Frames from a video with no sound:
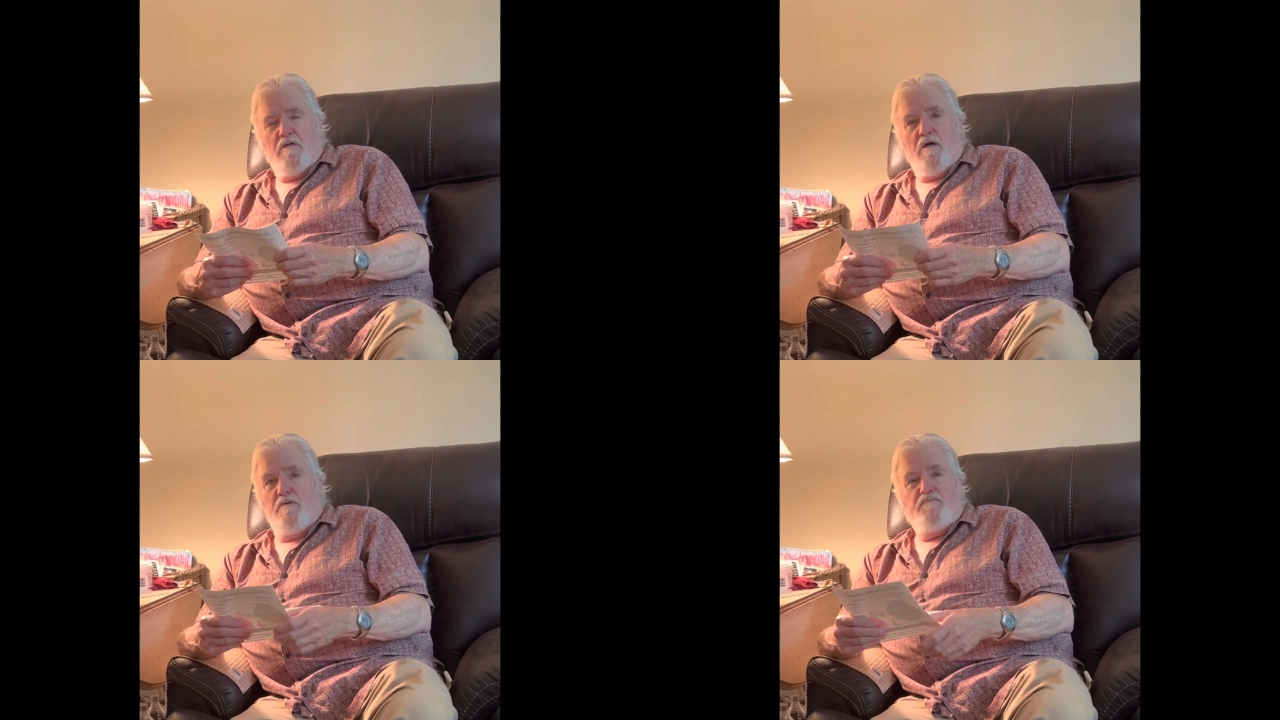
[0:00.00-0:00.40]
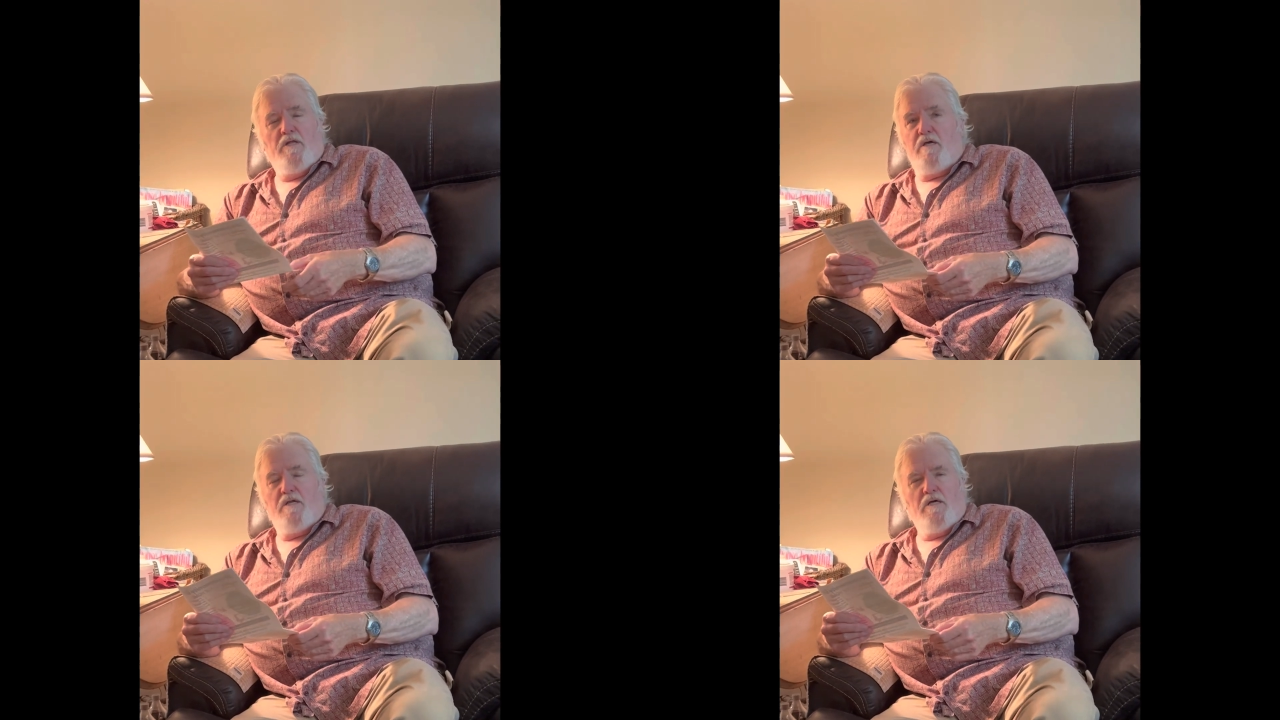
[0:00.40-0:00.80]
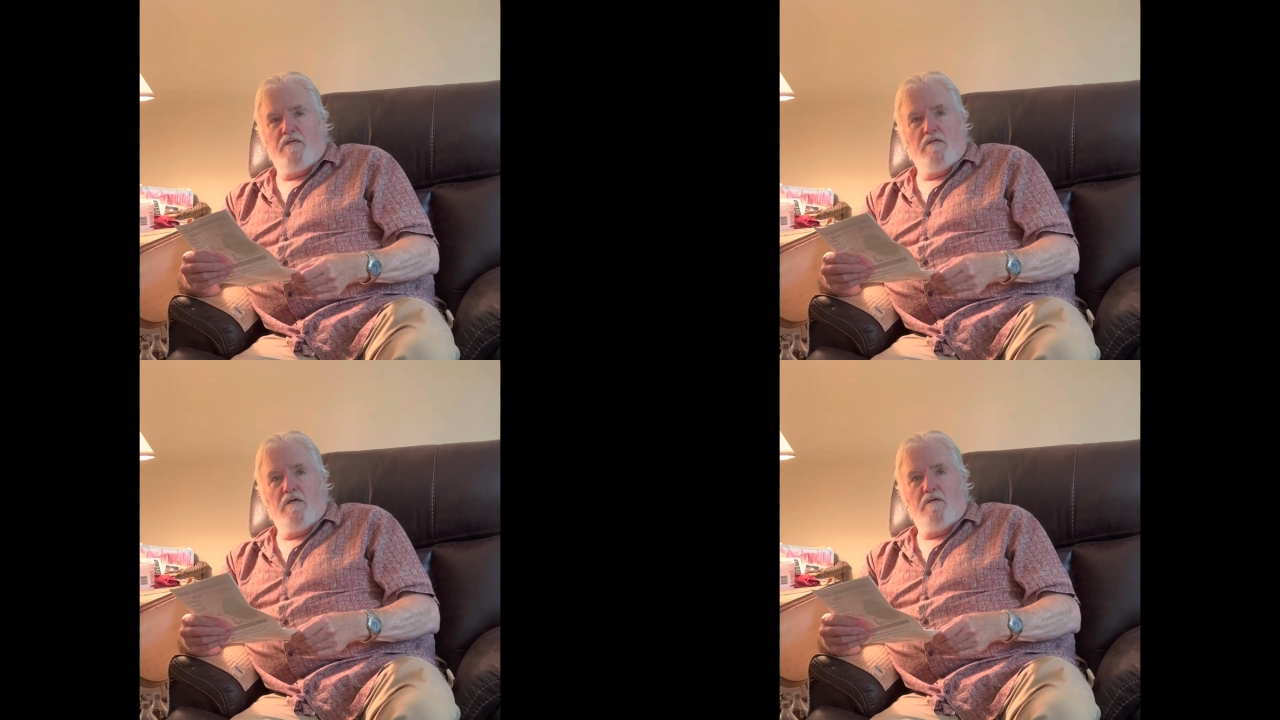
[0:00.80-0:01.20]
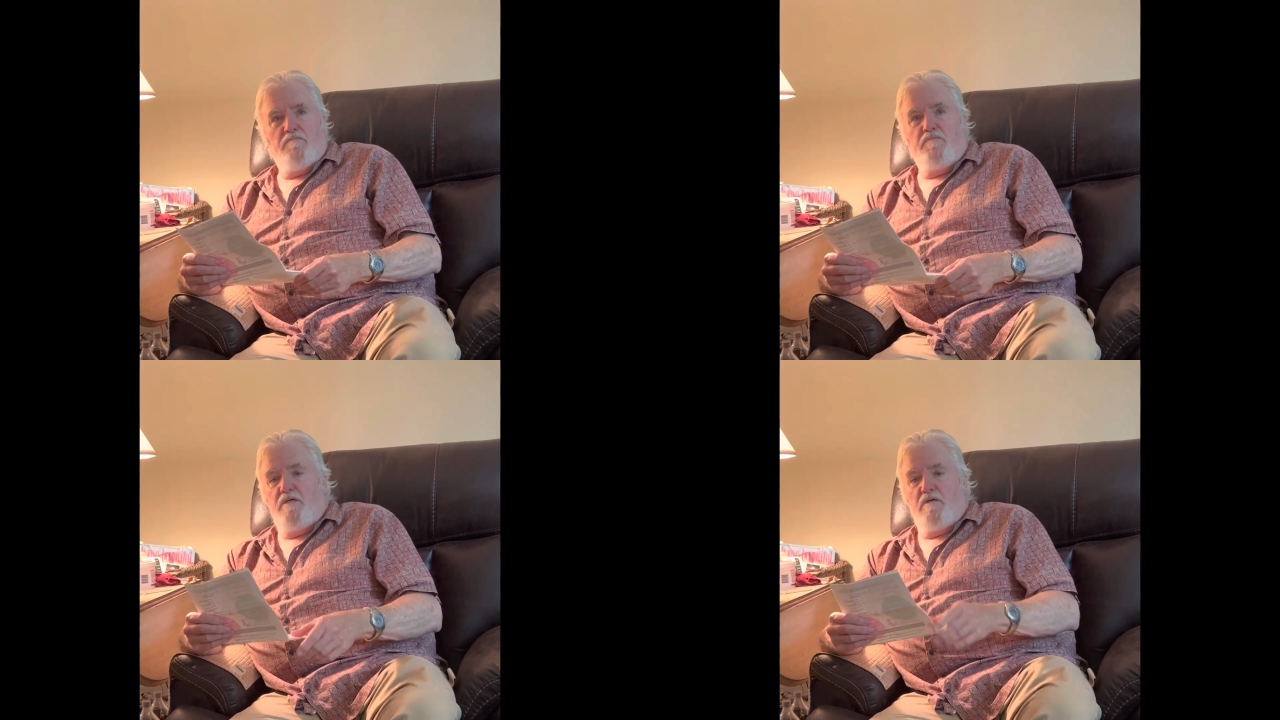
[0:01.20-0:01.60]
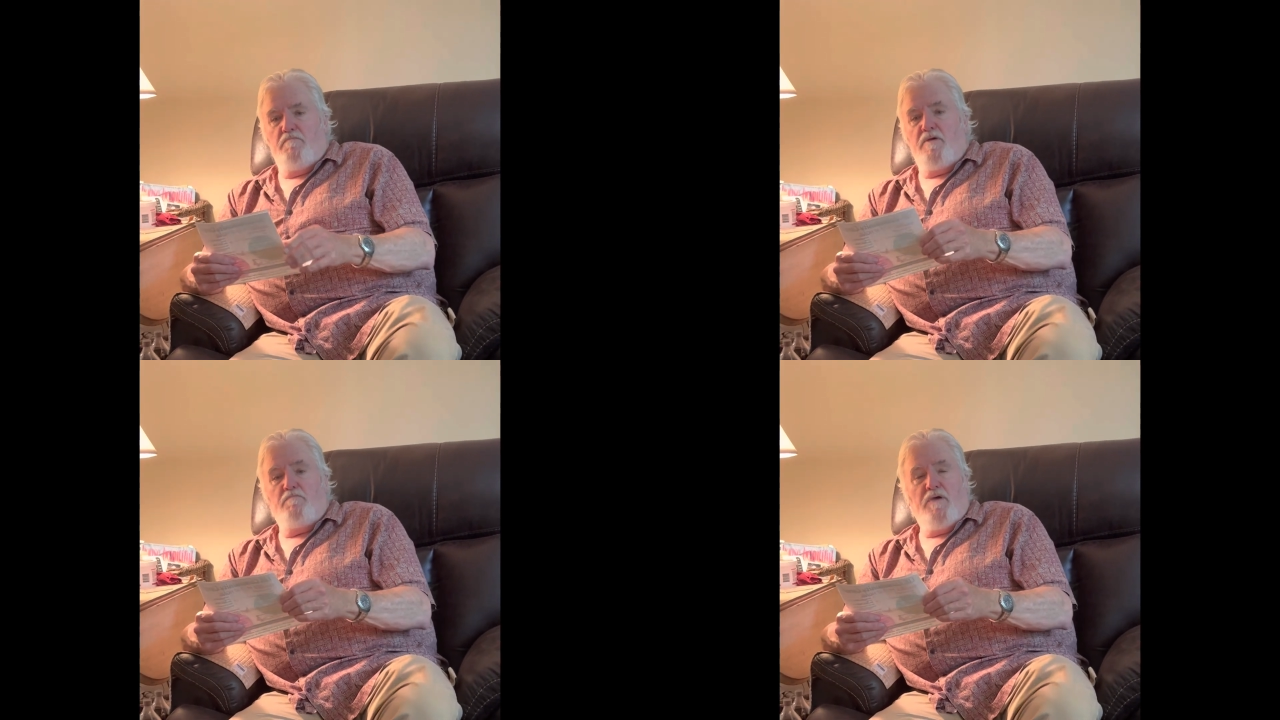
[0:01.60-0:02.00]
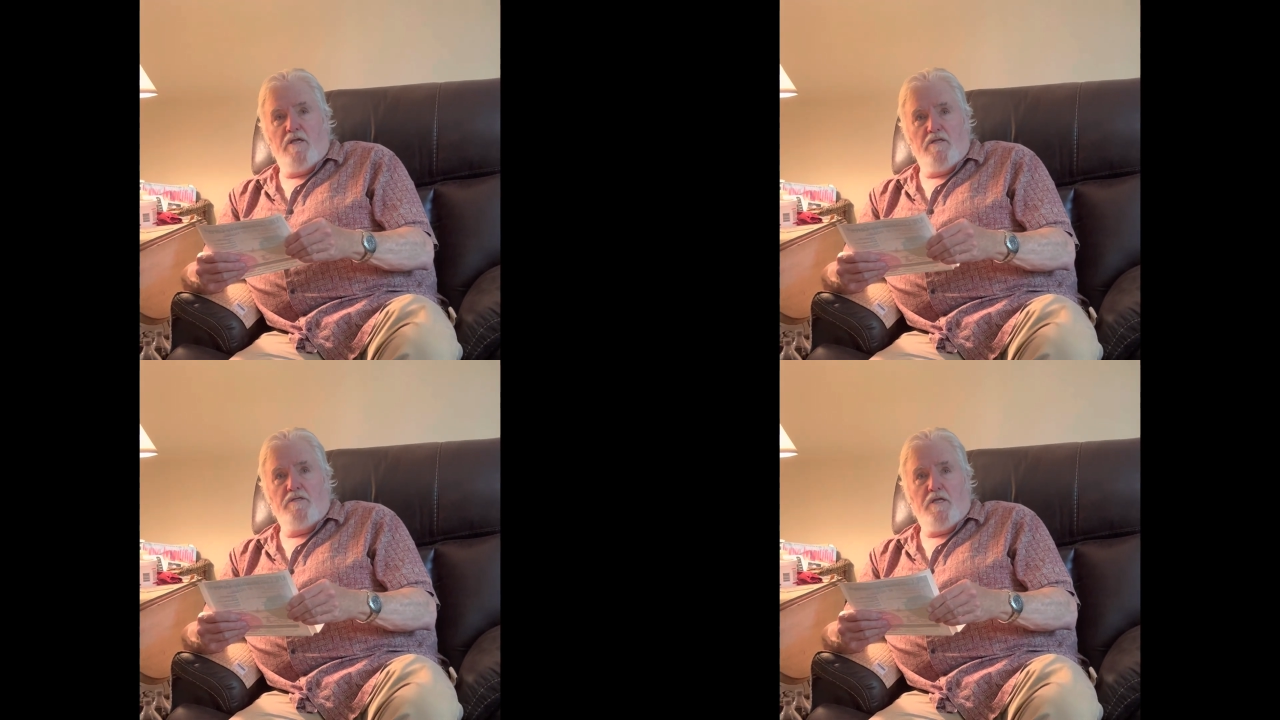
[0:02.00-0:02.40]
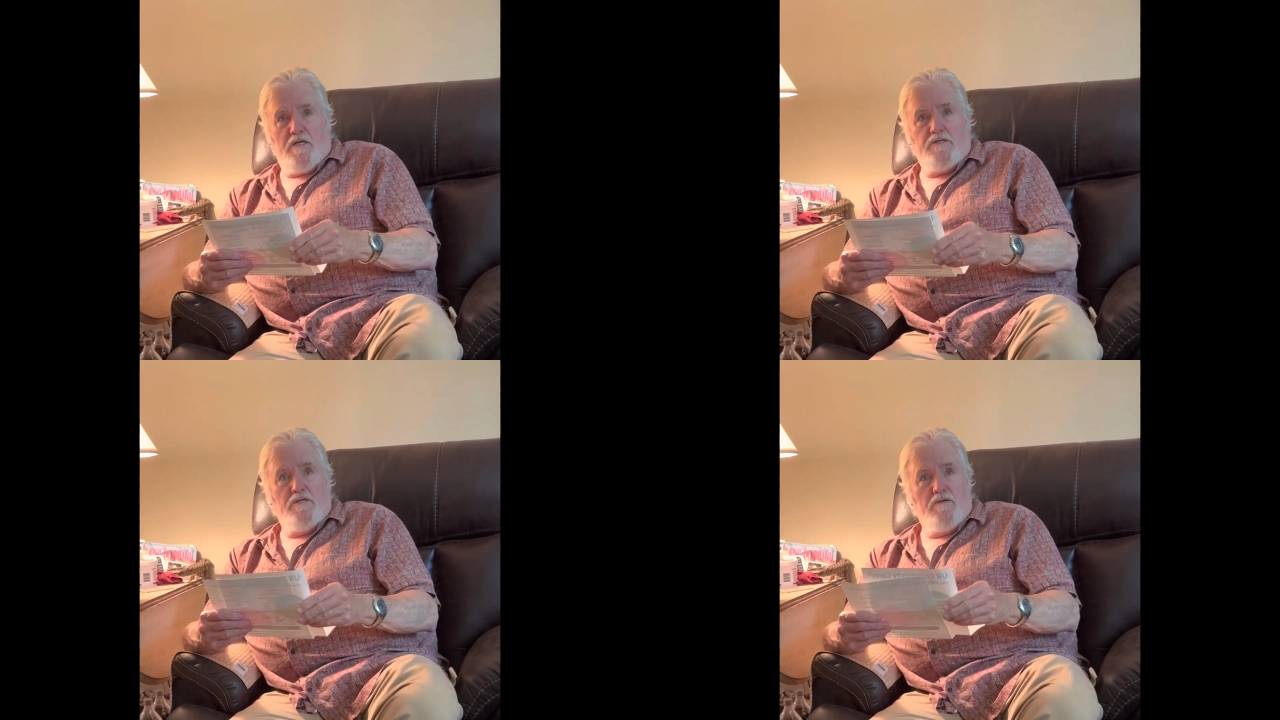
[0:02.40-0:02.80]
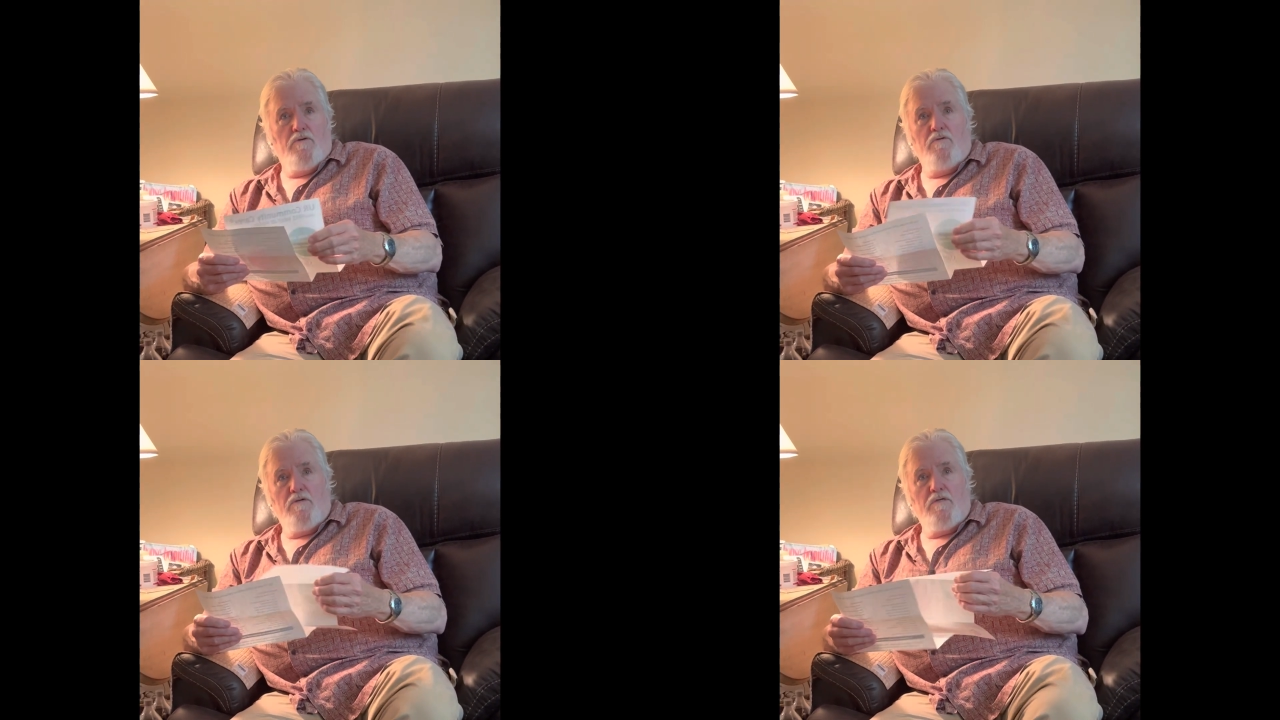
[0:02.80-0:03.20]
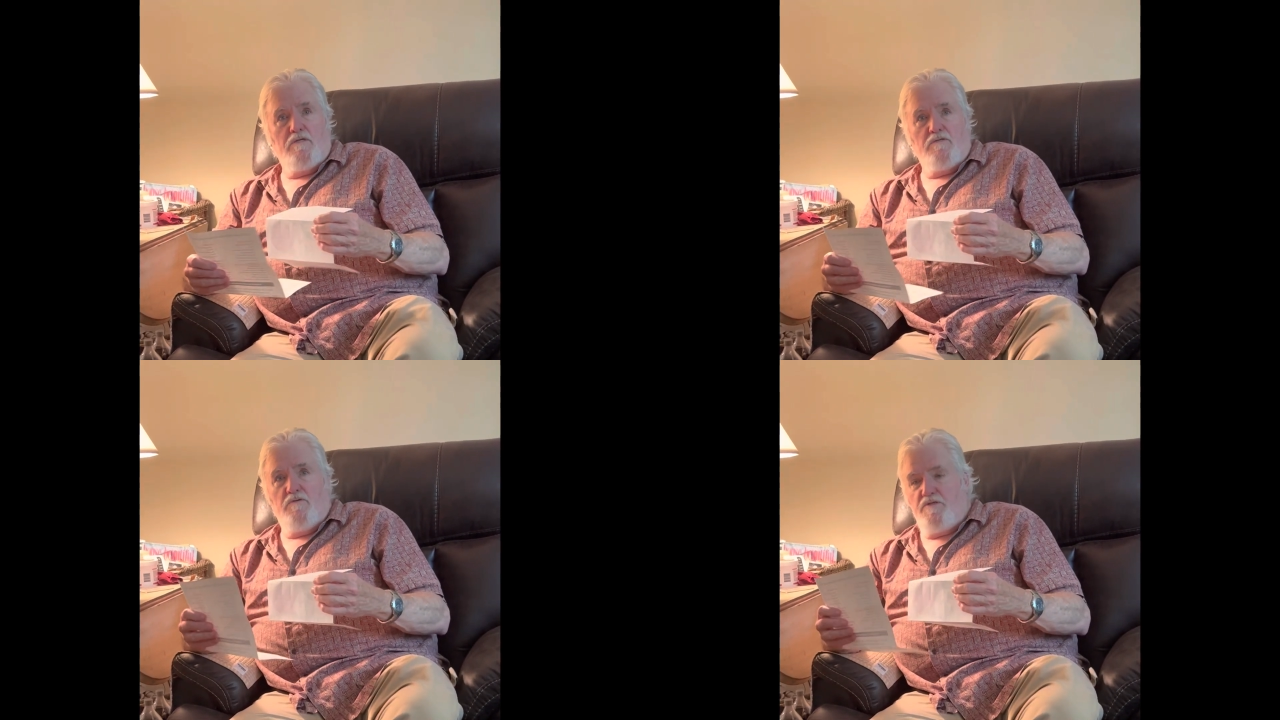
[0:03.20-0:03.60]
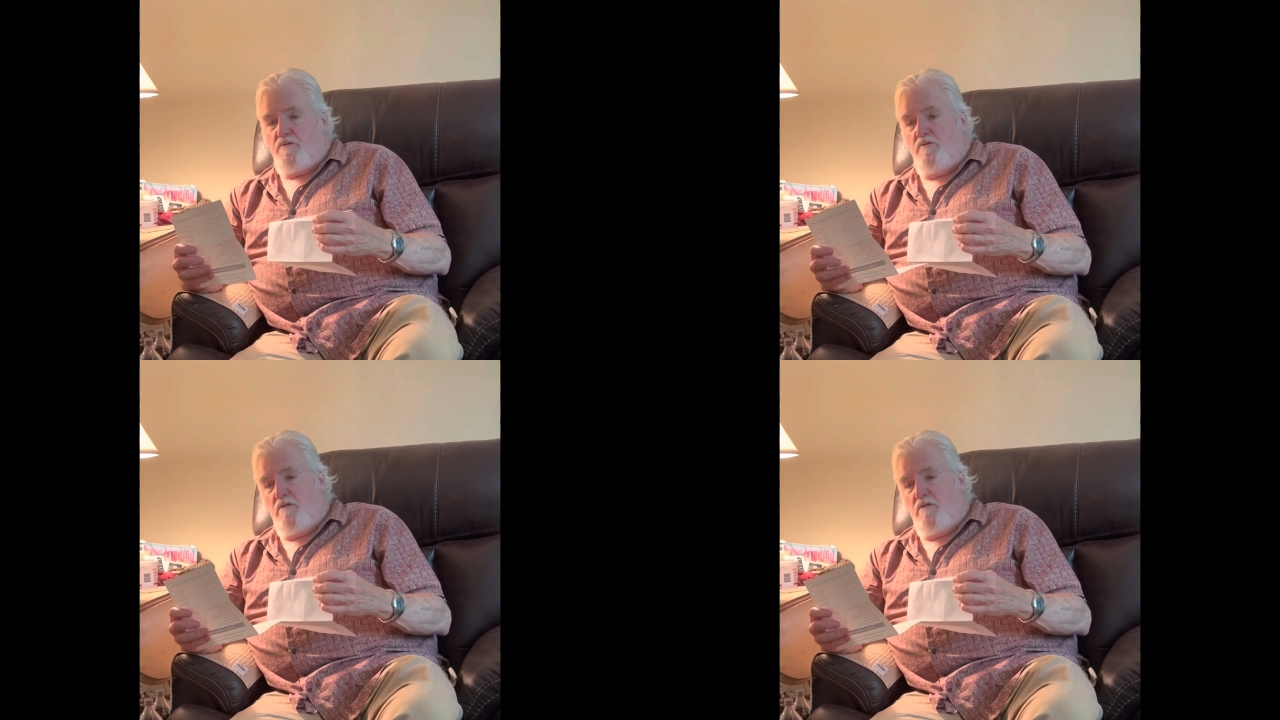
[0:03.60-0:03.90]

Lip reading: I plan on being a big pain in the neck to you with,